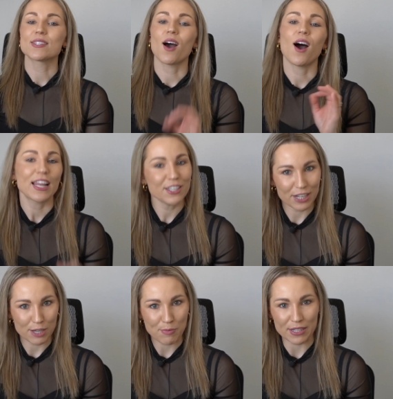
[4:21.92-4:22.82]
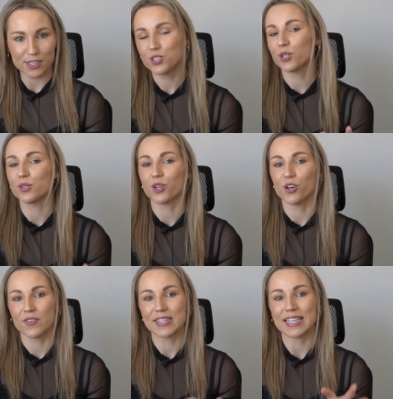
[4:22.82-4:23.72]
It's highly recommended to look
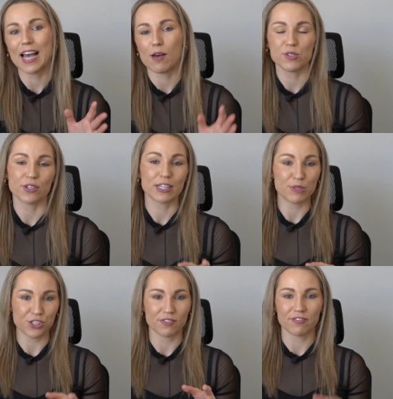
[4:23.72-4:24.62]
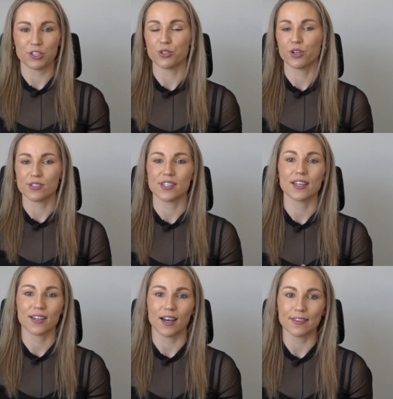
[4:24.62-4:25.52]
over the Amazon commission video
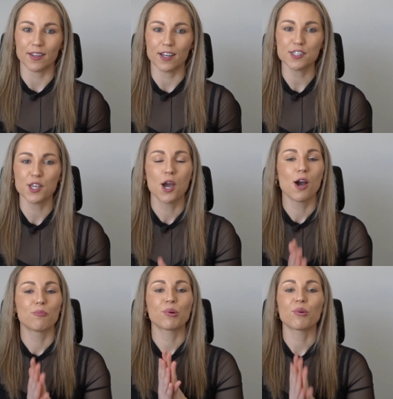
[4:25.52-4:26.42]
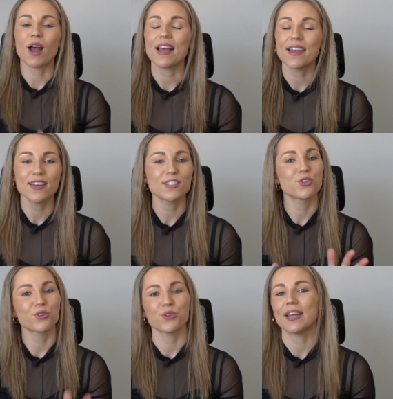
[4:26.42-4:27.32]
content guidelines prior
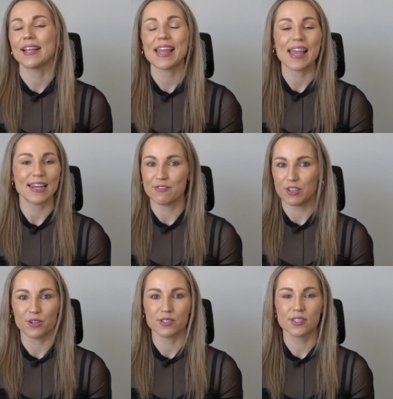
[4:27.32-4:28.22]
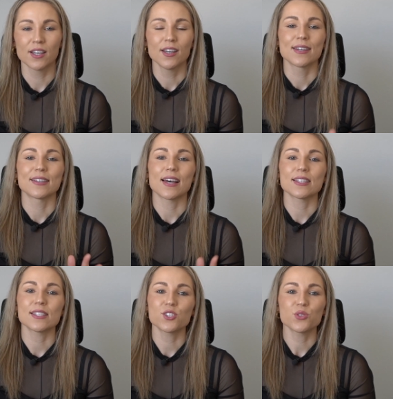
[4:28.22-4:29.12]
to creating any videos. Now,
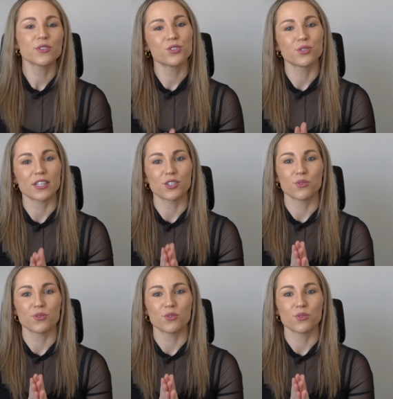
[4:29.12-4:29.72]
this is to ensure that